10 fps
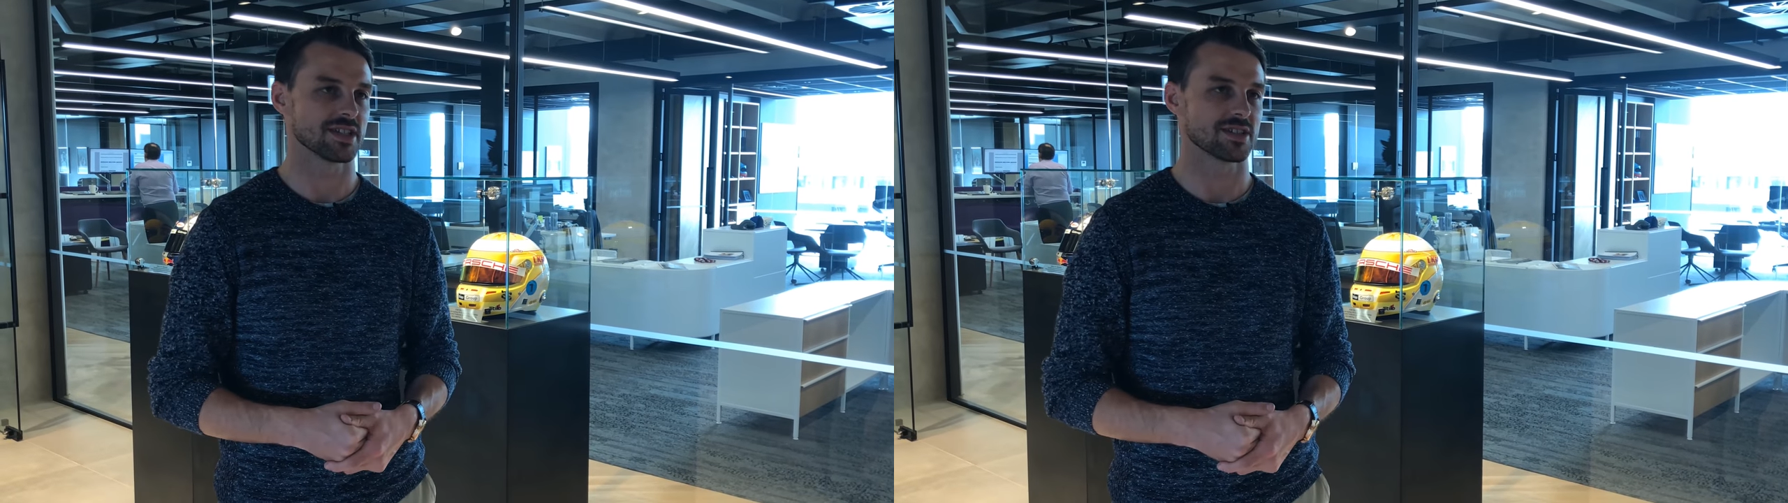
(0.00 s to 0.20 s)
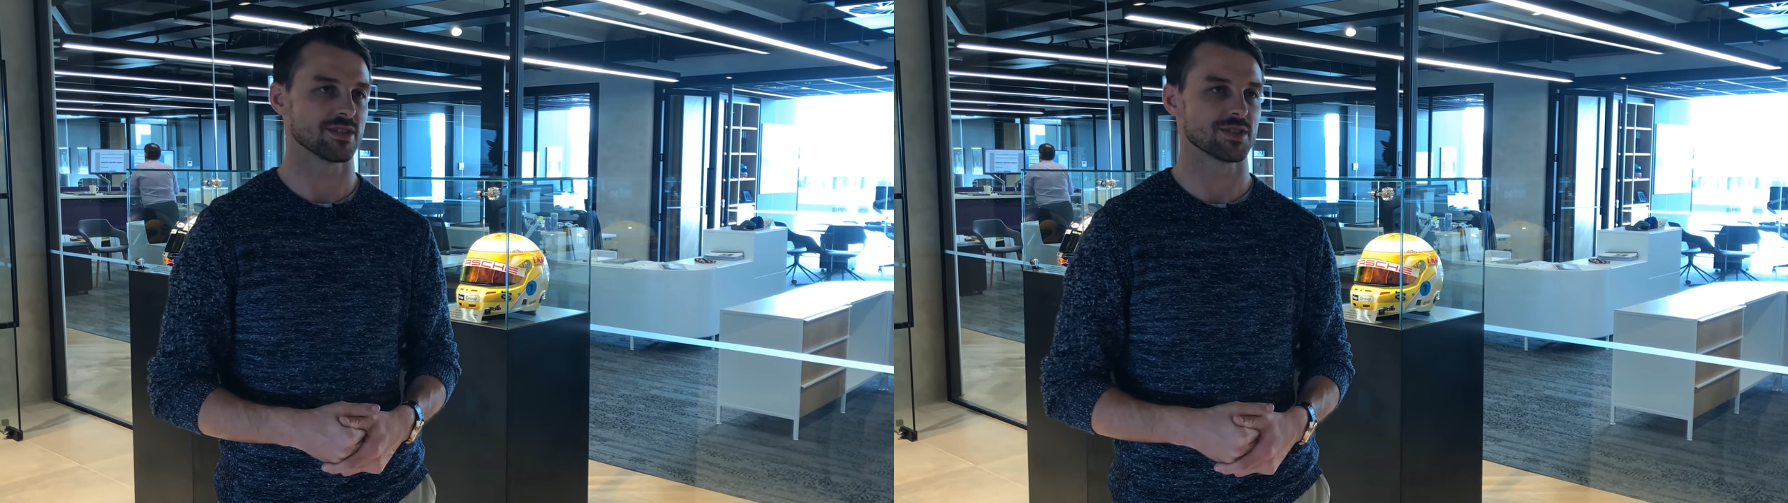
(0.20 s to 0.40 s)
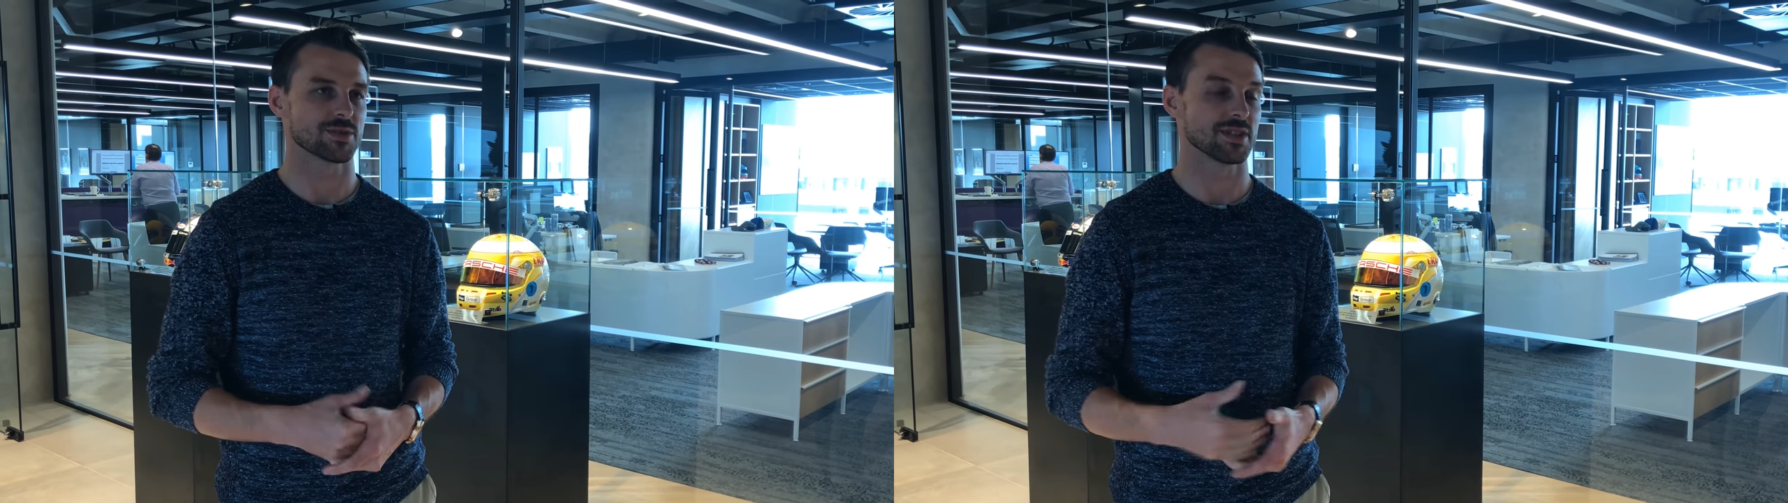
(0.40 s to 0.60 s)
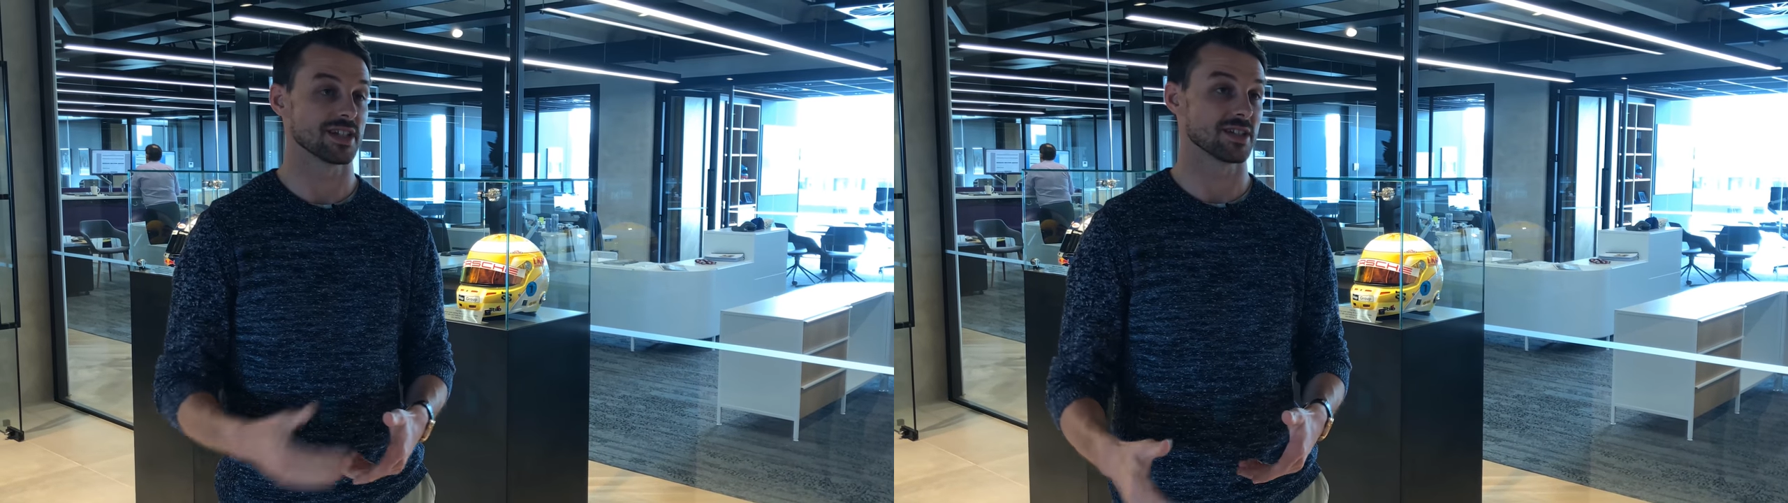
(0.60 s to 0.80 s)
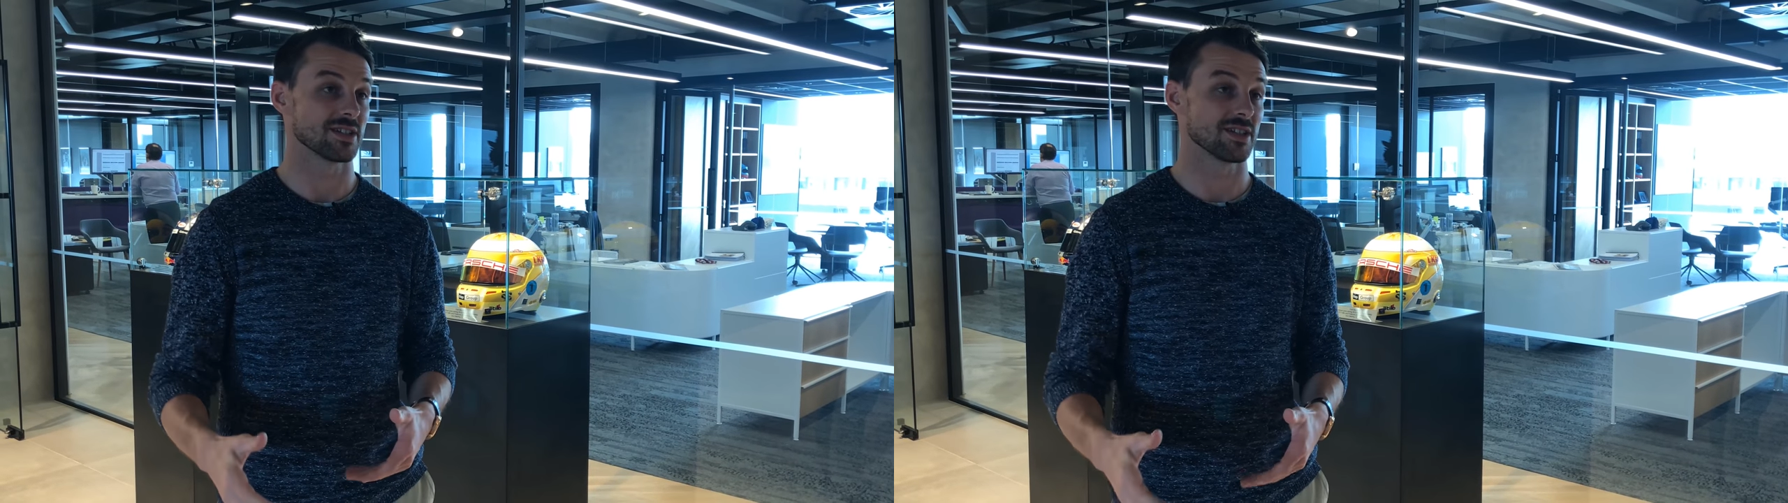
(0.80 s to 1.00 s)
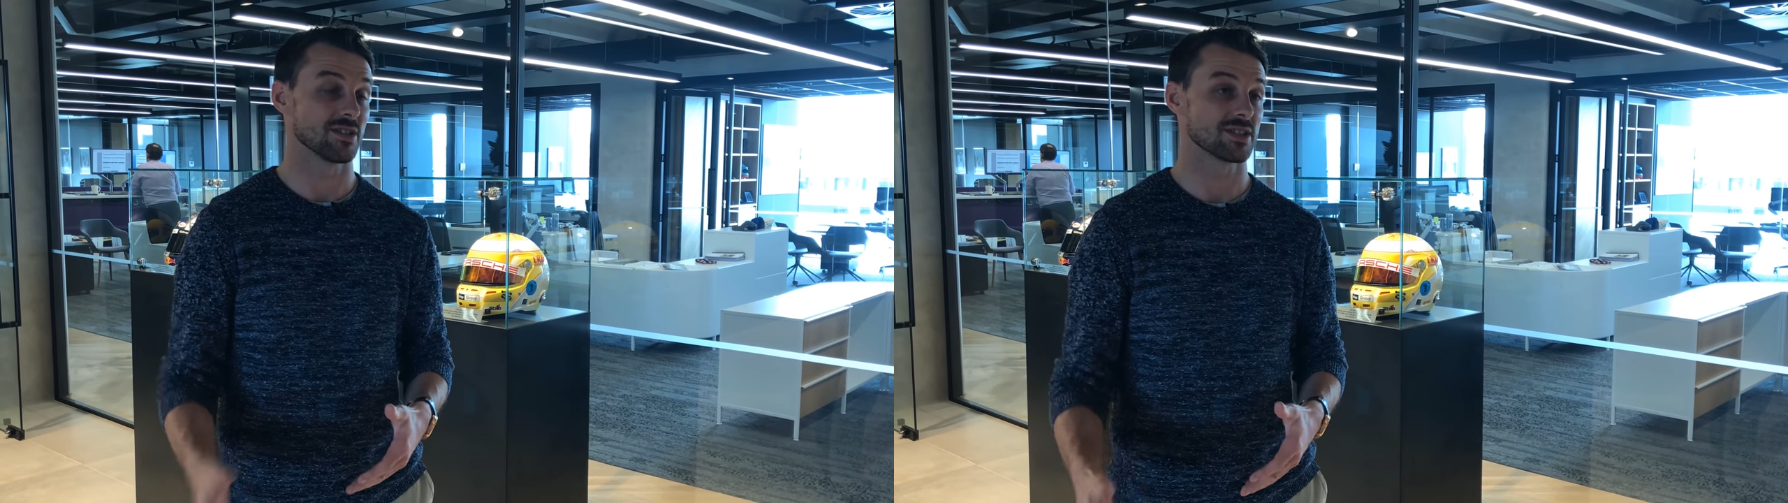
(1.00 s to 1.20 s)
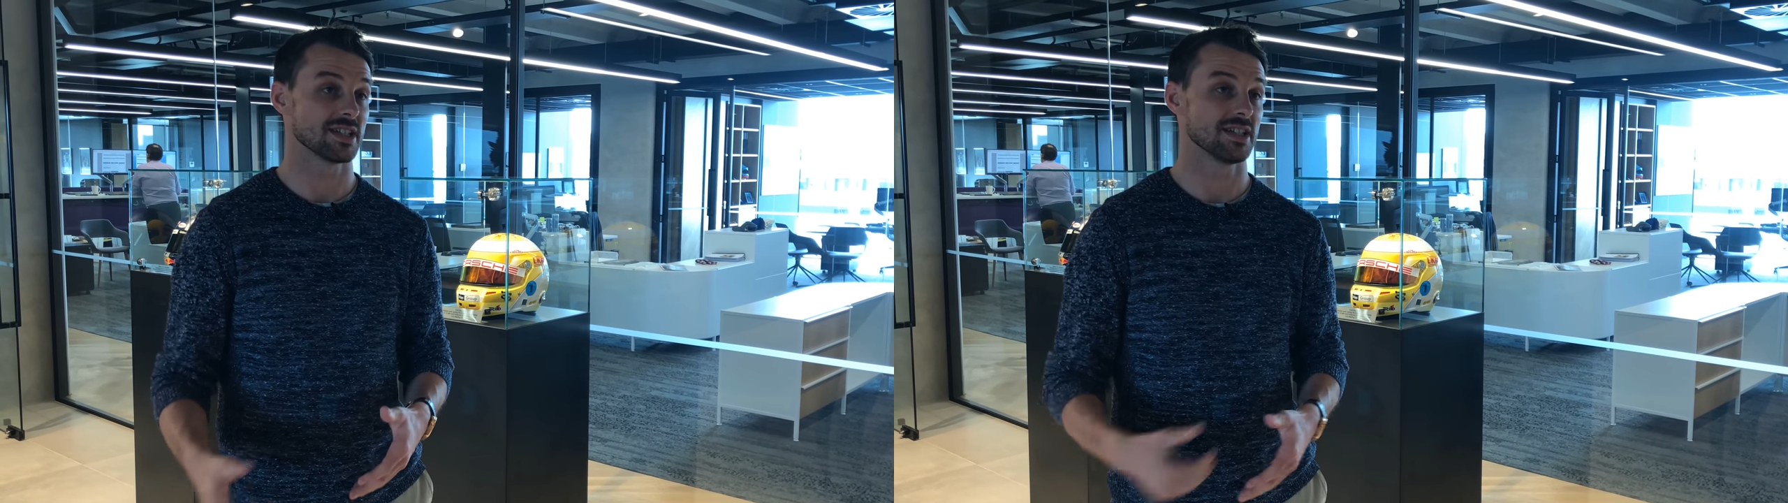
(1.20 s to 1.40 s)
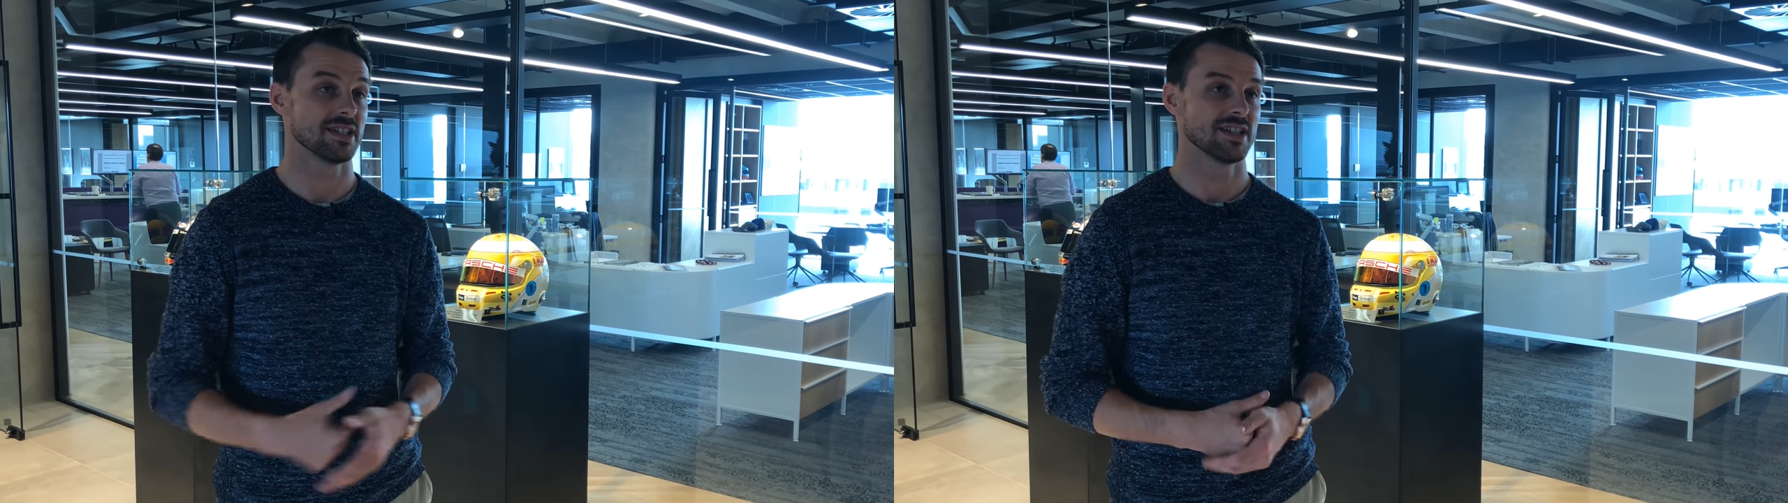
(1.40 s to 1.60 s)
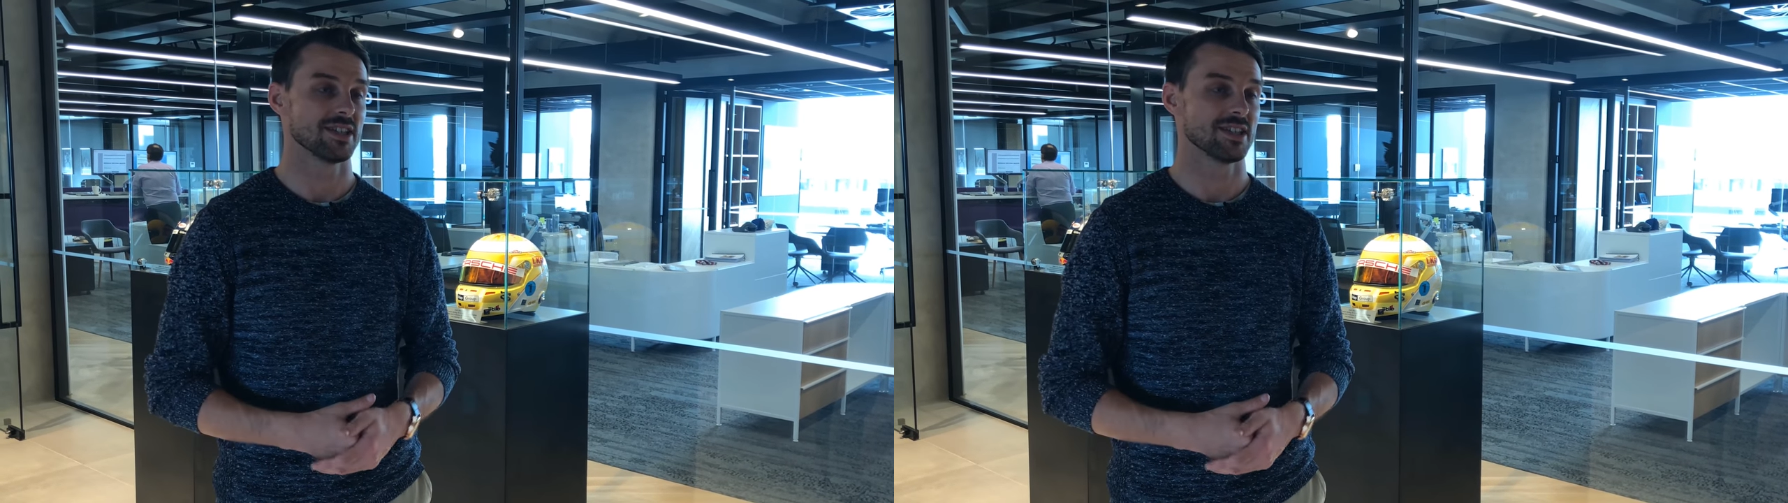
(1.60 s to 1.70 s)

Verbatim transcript: So this weekend in Aussie,